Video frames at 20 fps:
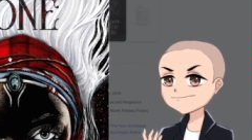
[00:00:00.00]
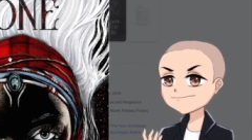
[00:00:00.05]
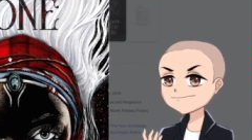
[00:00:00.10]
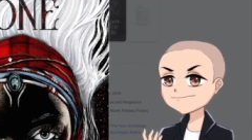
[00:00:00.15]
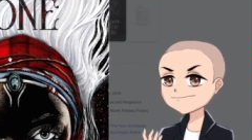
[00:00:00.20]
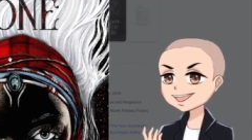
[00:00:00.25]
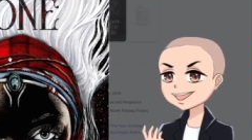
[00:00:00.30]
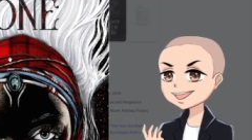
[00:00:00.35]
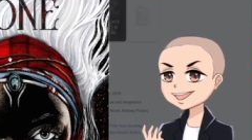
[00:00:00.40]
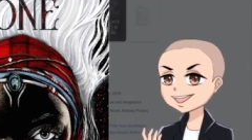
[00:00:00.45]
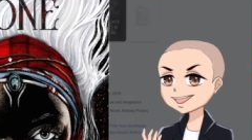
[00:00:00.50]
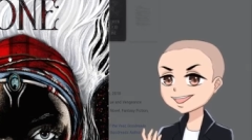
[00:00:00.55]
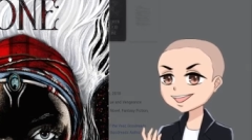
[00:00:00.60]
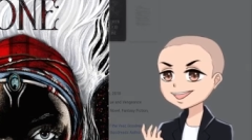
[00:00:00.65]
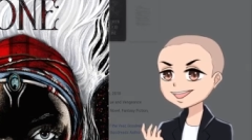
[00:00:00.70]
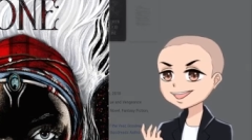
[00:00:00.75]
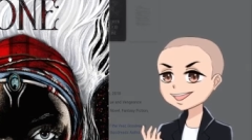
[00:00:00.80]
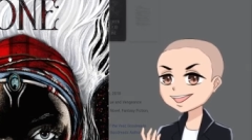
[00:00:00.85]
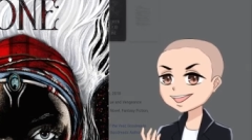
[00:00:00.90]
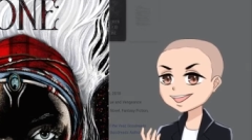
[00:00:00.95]
But you
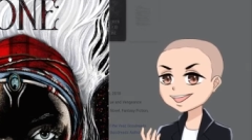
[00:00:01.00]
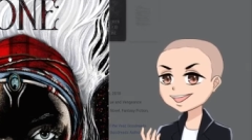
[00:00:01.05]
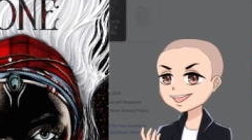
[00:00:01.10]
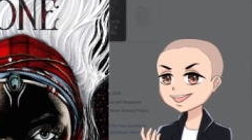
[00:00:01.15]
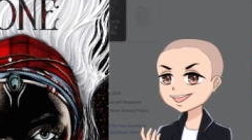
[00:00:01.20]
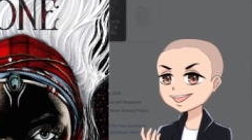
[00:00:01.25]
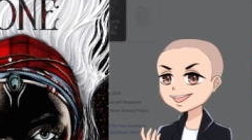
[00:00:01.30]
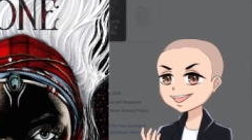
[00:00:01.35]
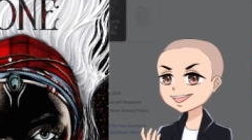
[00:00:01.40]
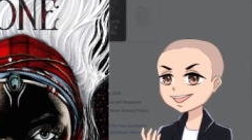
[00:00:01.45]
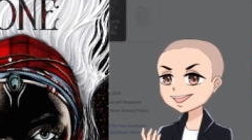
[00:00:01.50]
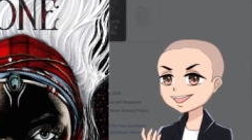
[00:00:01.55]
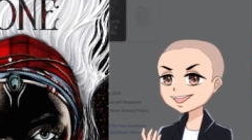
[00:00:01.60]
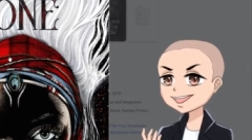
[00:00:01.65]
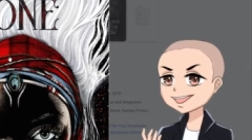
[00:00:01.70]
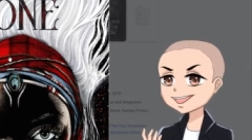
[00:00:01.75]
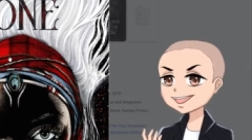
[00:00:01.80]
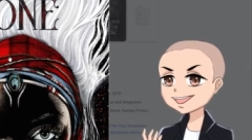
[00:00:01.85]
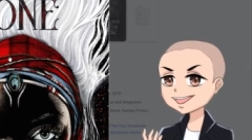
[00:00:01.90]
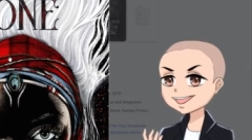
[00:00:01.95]
will never hear
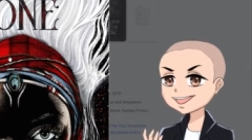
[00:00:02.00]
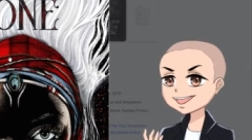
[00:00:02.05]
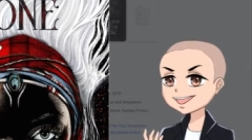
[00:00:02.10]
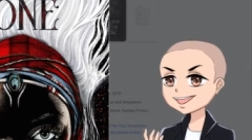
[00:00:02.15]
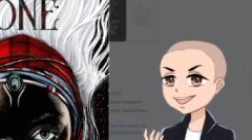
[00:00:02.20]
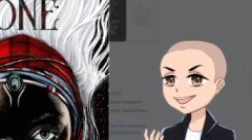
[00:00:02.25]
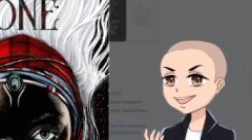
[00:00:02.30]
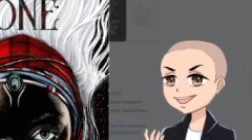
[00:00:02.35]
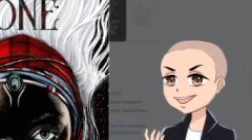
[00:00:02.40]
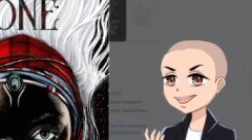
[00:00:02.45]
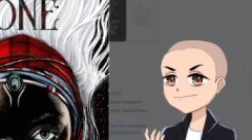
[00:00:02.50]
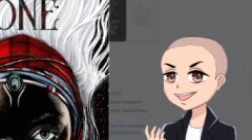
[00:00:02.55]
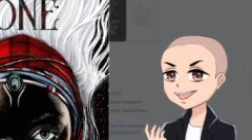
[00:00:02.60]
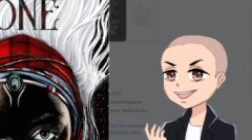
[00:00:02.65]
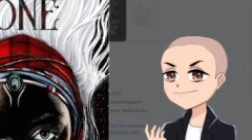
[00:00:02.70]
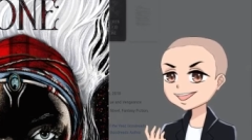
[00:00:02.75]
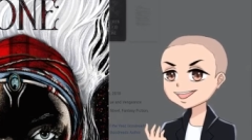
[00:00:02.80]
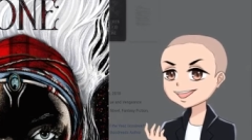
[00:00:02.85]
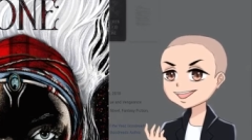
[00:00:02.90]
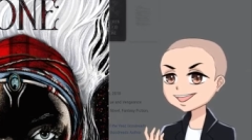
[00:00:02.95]
Hollywood talking about this
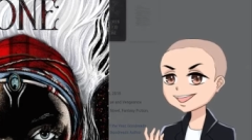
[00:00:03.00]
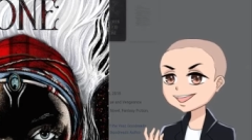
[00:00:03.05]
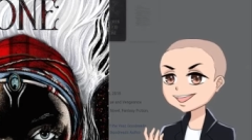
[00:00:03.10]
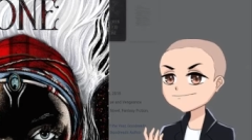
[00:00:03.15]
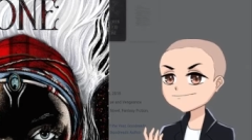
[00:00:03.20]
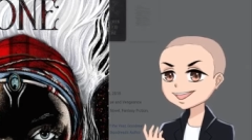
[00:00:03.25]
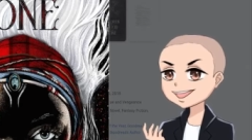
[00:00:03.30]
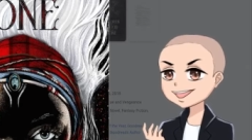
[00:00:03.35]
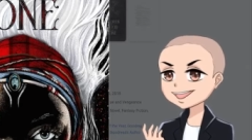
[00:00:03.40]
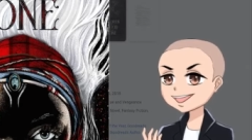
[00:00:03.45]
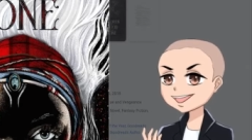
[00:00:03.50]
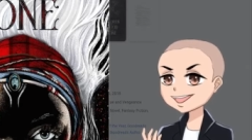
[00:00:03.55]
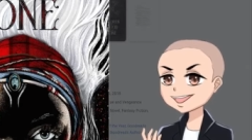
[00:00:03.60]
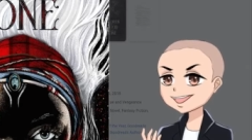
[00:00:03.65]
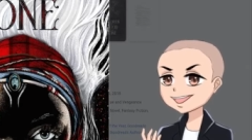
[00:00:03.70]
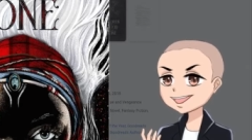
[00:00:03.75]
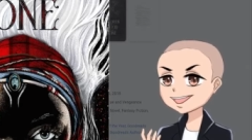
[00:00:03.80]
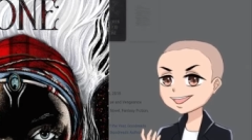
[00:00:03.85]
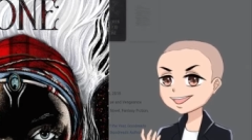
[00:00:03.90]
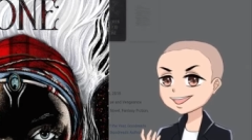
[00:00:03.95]
because it's not part
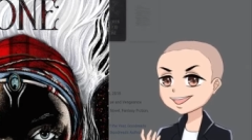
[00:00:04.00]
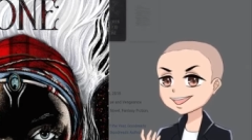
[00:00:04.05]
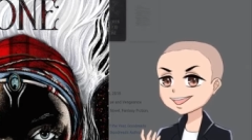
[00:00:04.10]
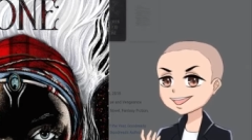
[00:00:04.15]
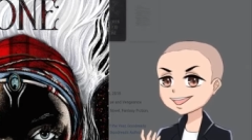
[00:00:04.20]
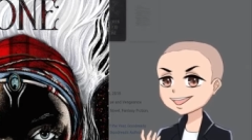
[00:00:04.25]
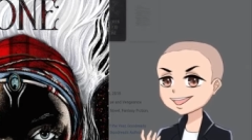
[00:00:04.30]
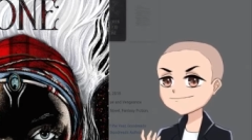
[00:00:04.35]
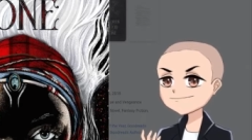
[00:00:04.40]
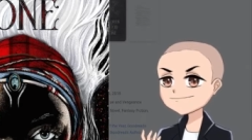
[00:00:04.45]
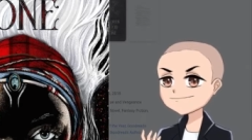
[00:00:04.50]
of their agenda,